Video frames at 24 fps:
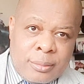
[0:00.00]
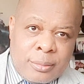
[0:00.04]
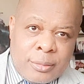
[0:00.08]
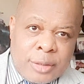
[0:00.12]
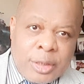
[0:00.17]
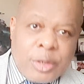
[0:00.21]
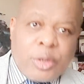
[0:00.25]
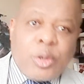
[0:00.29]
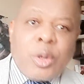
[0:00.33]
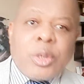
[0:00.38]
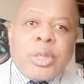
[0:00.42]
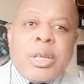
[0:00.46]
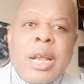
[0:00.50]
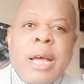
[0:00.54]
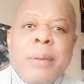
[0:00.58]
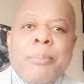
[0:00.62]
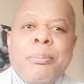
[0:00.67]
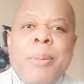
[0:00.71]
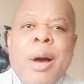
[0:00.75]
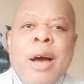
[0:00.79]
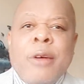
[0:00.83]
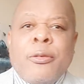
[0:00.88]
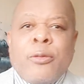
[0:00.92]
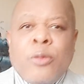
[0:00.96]
It's just
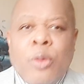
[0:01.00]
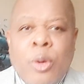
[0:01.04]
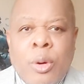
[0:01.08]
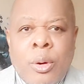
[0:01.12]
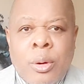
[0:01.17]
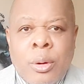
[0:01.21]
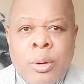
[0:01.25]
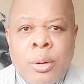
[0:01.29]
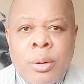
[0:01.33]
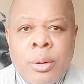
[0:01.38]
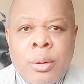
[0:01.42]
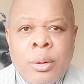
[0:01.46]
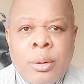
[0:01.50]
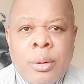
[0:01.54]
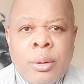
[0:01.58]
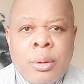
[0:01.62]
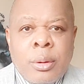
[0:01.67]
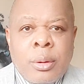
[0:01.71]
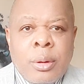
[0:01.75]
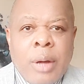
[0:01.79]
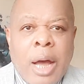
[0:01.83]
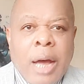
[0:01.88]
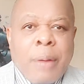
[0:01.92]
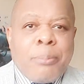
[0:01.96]
like Bafo
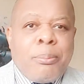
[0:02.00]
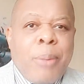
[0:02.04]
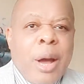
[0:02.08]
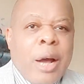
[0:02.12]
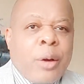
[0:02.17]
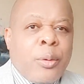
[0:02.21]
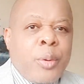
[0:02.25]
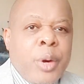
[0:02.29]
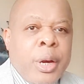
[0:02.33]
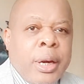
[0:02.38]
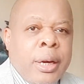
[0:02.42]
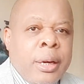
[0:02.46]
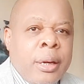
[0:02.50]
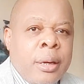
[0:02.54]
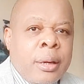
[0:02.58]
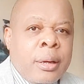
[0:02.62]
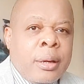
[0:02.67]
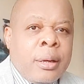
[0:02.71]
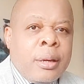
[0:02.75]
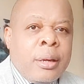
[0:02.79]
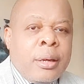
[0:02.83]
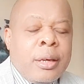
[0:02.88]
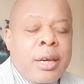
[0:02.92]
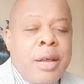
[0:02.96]
and Bakwiri.
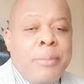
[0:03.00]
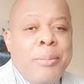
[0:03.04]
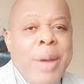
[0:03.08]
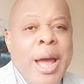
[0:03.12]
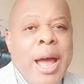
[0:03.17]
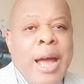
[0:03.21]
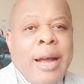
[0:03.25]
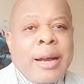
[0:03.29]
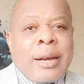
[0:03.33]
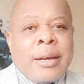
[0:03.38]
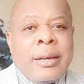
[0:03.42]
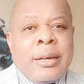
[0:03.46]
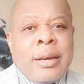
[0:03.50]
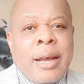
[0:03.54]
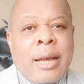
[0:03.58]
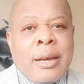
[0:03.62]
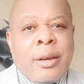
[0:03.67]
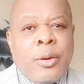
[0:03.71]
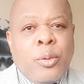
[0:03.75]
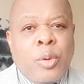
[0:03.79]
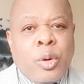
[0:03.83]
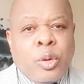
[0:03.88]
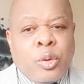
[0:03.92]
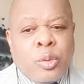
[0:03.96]
They might agree that
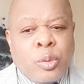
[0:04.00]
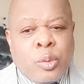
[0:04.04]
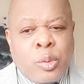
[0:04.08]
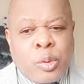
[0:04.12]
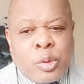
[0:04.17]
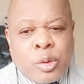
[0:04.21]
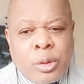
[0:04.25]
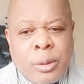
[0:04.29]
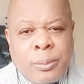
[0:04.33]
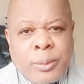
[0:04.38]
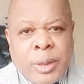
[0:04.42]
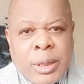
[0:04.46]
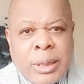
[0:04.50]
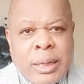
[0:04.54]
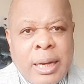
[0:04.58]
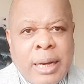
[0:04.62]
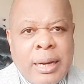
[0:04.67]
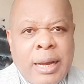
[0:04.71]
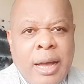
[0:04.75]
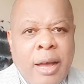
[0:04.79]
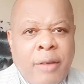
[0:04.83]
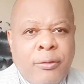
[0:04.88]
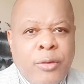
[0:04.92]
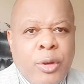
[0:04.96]
they want to do something that
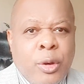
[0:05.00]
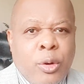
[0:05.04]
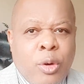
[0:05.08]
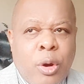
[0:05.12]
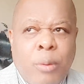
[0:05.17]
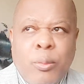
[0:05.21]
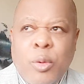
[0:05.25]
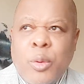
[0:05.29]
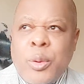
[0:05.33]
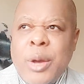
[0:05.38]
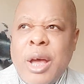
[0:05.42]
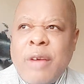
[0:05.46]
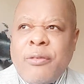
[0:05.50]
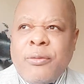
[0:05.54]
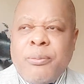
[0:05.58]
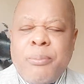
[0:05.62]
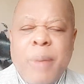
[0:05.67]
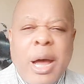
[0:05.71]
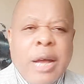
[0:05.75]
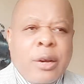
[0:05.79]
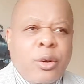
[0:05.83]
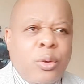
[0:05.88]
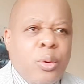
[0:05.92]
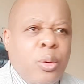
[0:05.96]
they have in common. We have
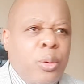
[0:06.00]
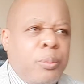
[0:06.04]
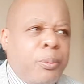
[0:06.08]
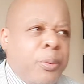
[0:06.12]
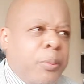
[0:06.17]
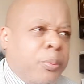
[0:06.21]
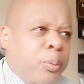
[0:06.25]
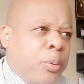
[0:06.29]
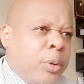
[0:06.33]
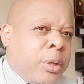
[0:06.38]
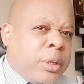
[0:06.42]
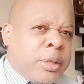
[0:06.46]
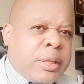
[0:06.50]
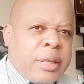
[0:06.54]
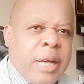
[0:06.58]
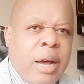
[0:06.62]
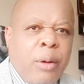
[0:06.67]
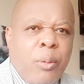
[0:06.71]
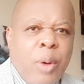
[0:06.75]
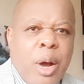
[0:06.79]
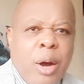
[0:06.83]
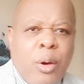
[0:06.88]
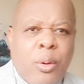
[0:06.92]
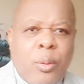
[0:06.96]
Bando, people in
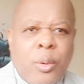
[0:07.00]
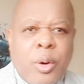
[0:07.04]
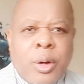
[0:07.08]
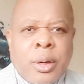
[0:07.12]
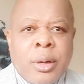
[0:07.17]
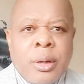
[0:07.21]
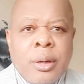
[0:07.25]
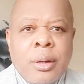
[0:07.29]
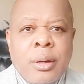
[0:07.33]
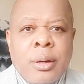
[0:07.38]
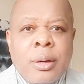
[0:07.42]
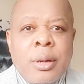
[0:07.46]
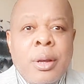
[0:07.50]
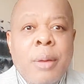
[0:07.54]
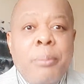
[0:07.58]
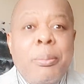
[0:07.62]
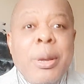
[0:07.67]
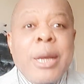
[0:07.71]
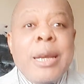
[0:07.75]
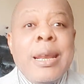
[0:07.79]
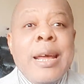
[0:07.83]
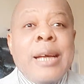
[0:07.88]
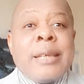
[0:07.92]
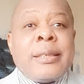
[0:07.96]
Sawa or what.
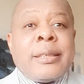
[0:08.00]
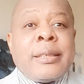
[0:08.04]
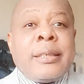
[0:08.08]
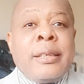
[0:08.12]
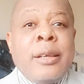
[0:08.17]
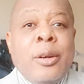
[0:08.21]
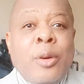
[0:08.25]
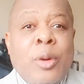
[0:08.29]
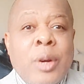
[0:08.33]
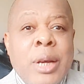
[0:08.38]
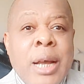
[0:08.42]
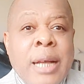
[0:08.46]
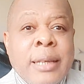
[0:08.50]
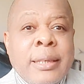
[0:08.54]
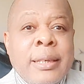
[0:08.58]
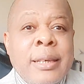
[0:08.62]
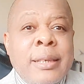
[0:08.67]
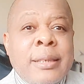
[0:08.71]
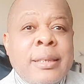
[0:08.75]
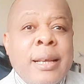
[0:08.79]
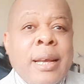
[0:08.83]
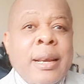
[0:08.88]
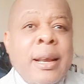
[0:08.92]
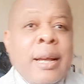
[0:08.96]
But there are still other
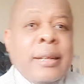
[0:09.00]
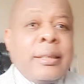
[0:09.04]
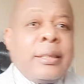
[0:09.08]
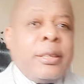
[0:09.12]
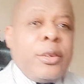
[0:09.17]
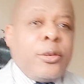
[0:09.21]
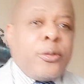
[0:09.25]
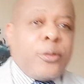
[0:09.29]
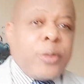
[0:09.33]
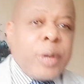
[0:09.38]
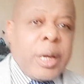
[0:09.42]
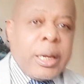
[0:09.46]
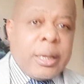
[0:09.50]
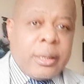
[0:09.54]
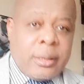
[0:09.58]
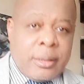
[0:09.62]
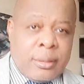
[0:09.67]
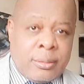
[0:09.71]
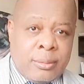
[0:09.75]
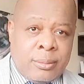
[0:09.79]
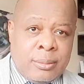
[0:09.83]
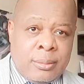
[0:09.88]
things that are different.